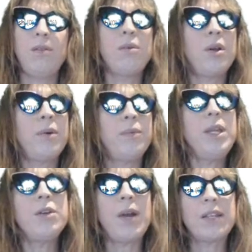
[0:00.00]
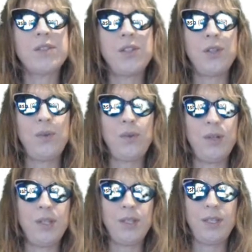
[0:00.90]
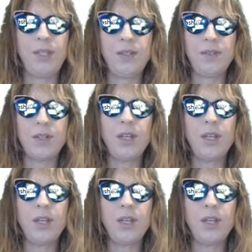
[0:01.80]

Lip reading: 301 redirects to his